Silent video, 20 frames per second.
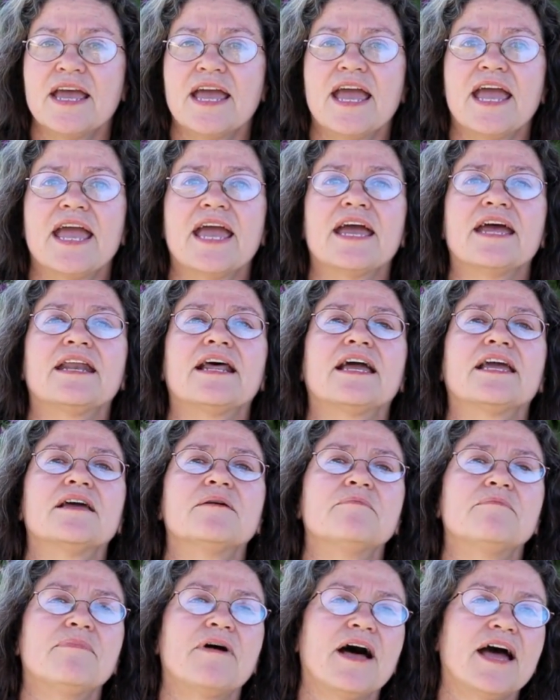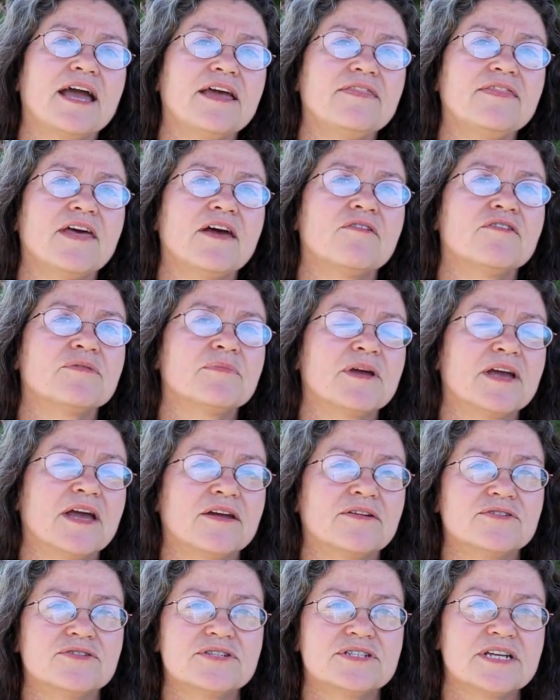And I combine that with my
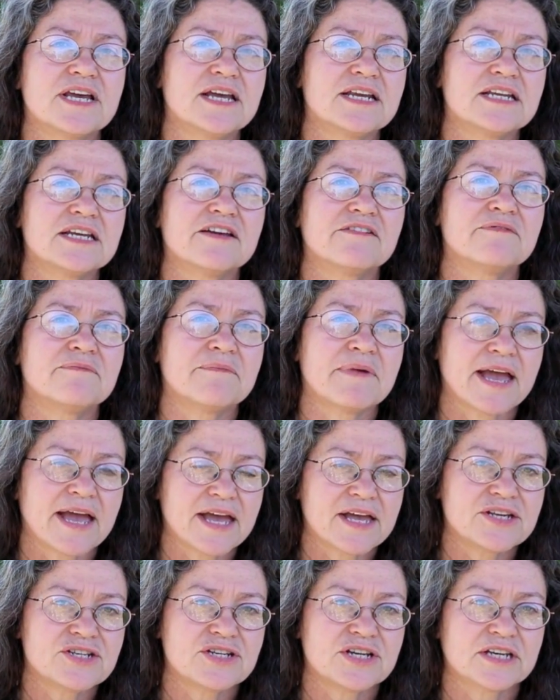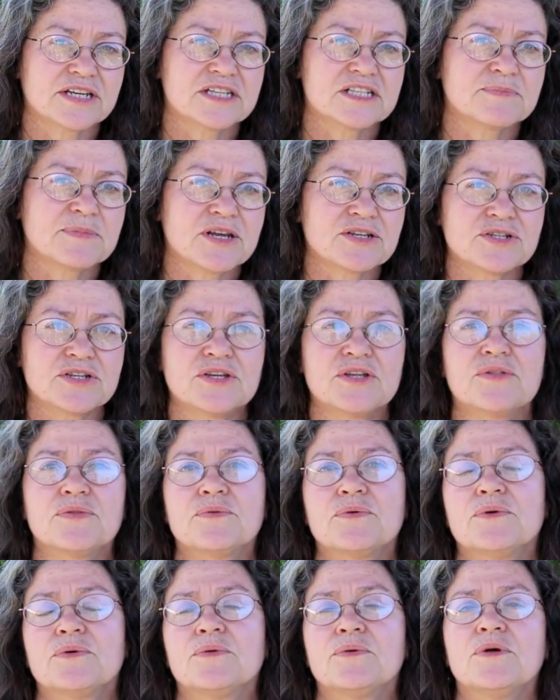understanding of magic, especially
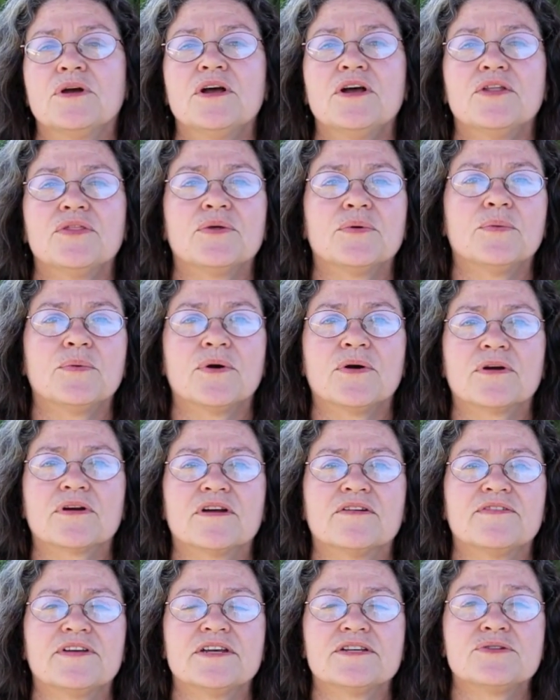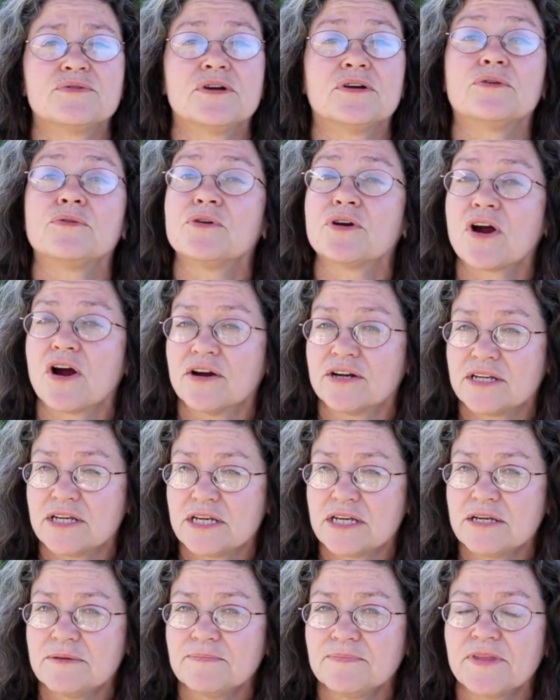through the work of Israel
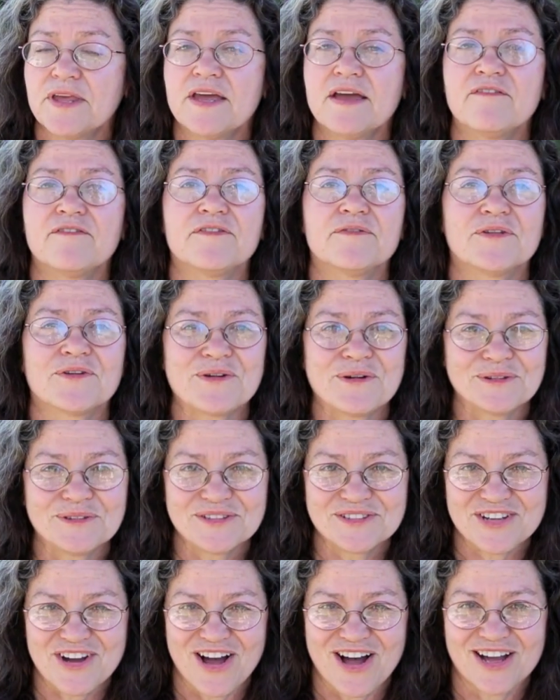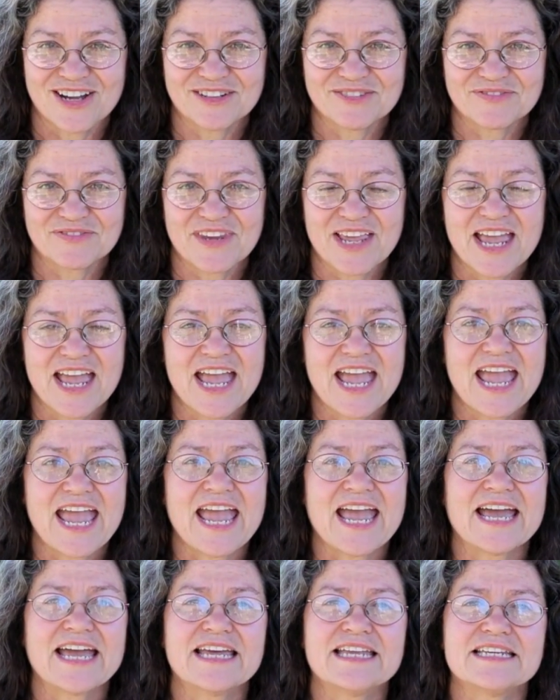Regardie from the Golden Dawn.
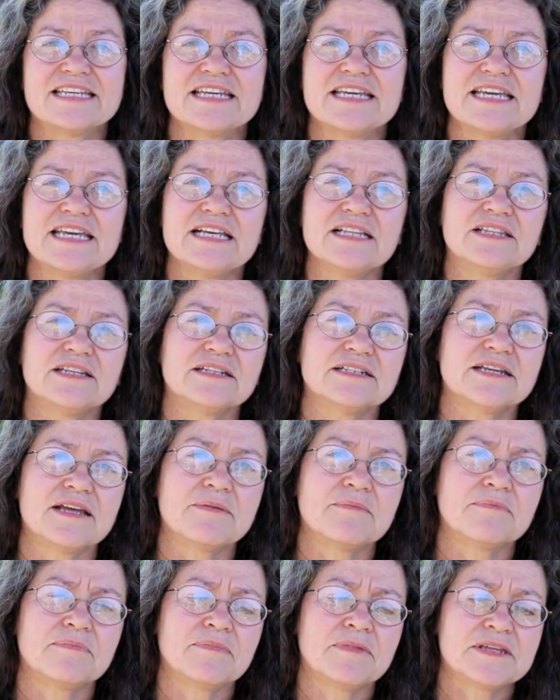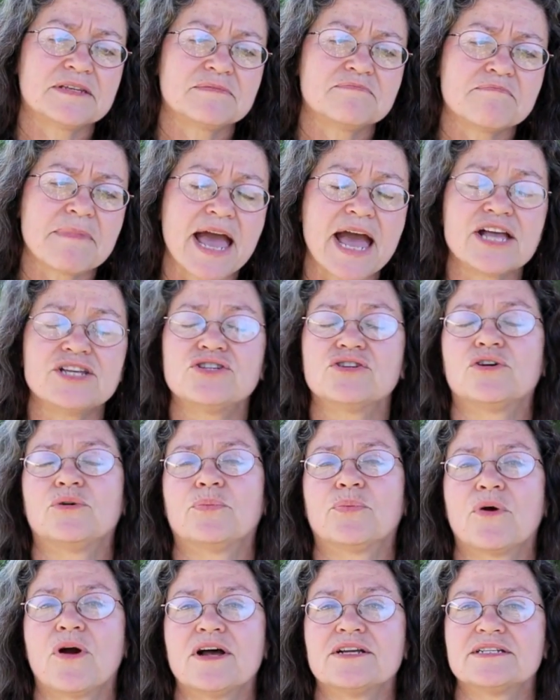And he looked at this magical
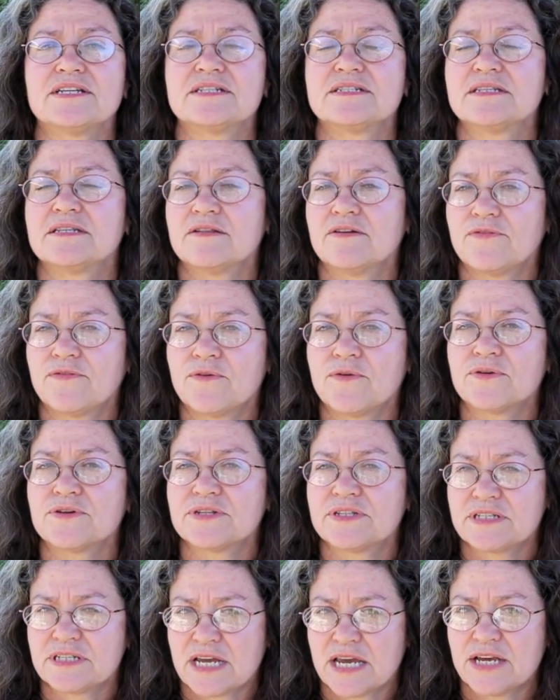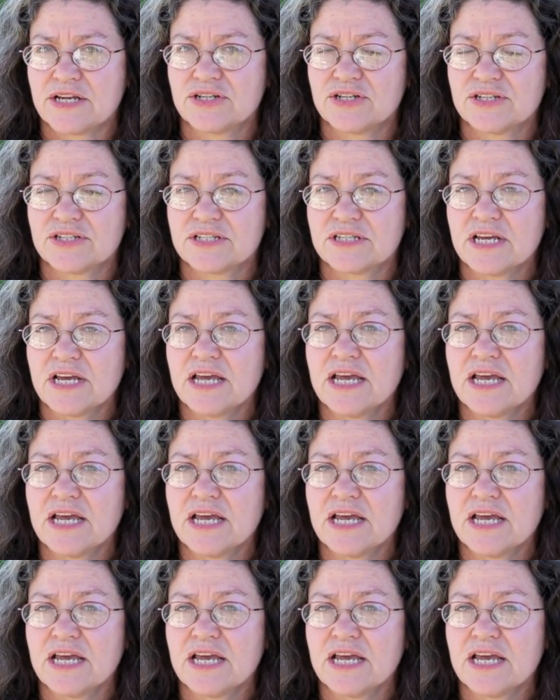process in the 4 stages.